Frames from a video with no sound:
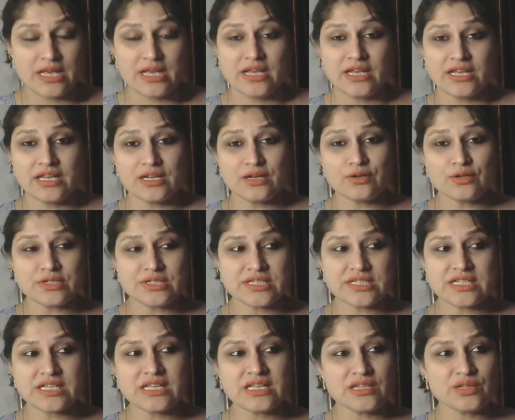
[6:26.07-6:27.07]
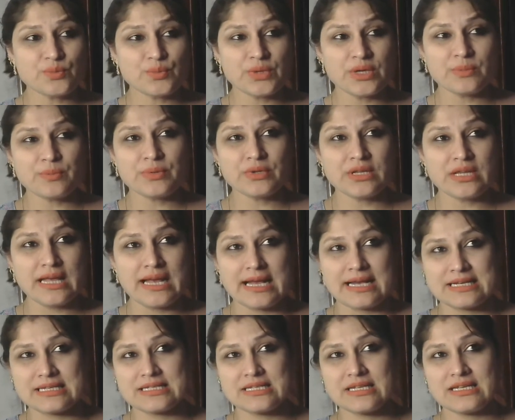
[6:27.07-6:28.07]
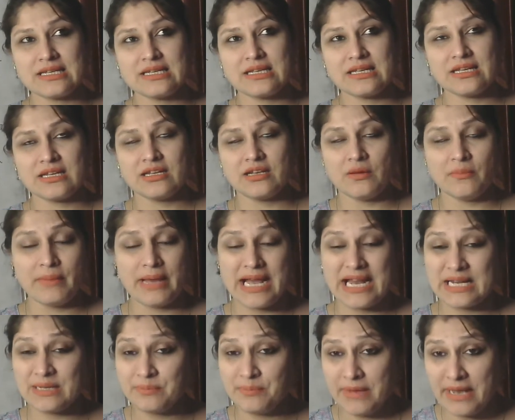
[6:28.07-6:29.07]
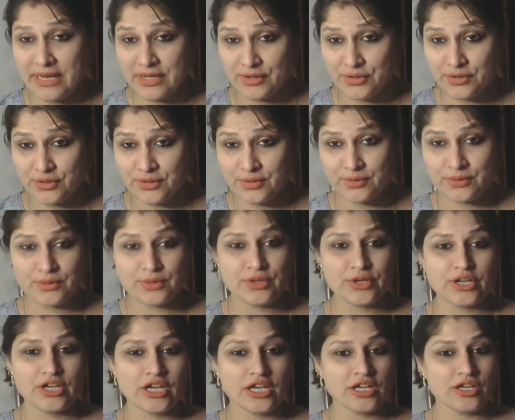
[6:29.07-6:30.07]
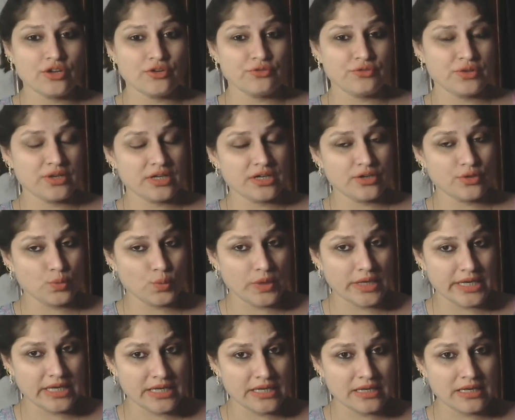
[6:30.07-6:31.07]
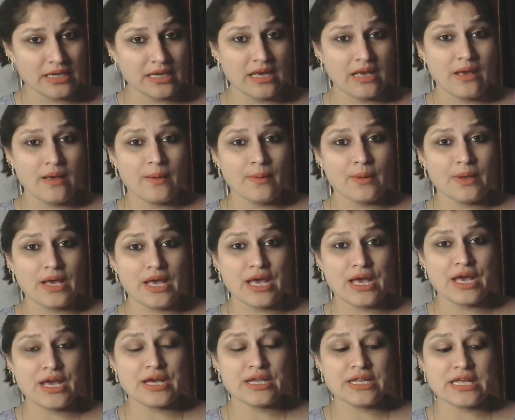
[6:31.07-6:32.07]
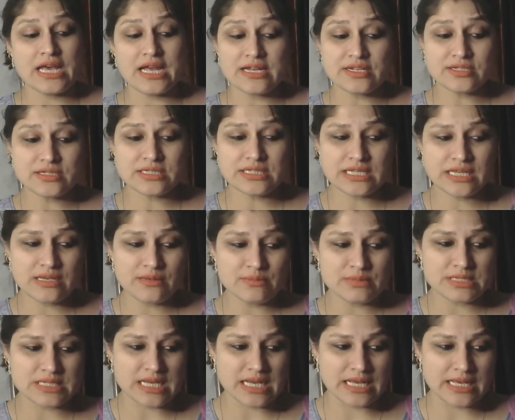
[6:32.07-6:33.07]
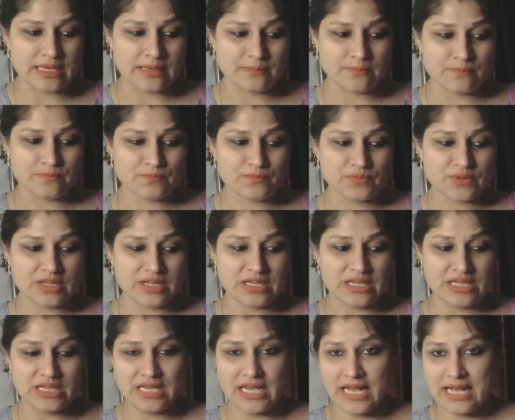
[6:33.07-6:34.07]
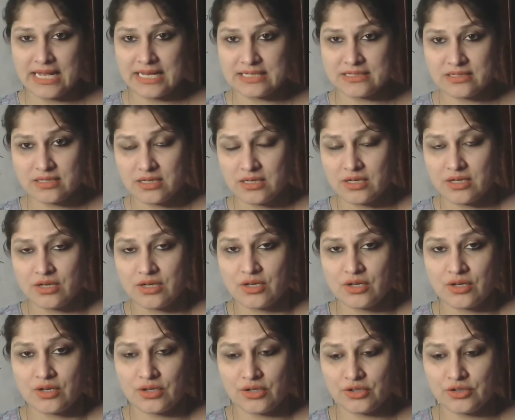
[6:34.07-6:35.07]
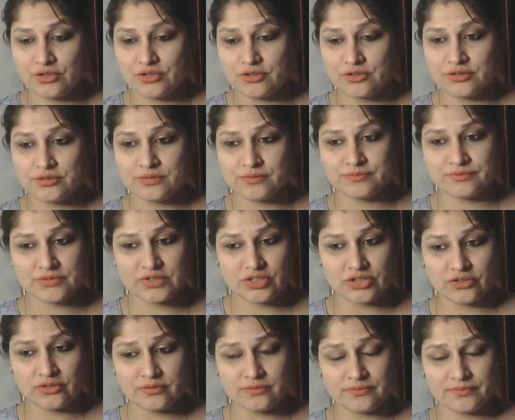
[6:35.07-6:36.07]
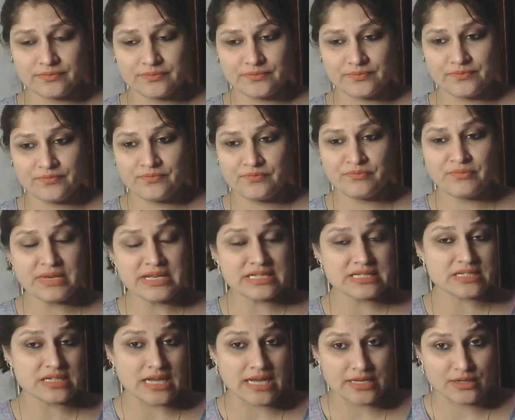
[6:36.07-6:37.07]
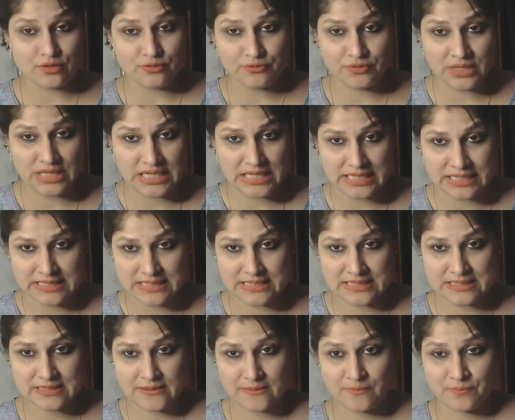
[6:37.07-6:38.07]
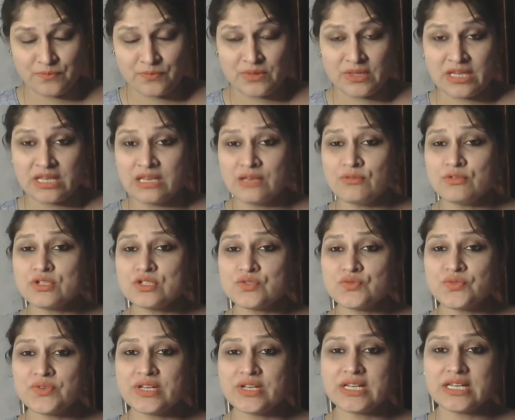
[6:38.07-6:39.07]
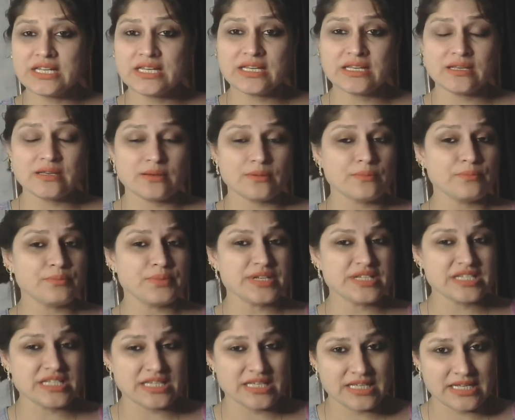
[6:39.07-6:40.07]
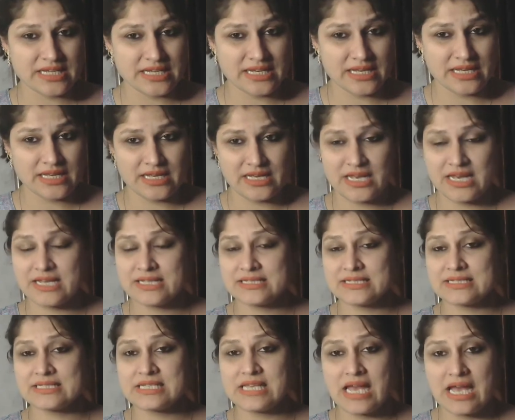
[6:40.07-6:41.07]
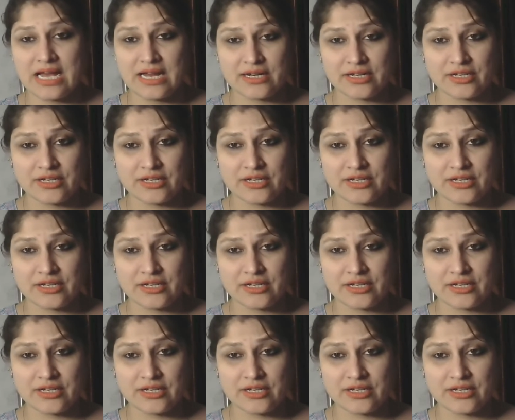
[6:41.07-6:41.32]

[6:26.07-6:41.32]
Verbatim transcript: He could see the people acting in a mad manner, in a weird way, and at the same time, he had, uh, you know, mixed kind of feelings. He was feeling pity and sad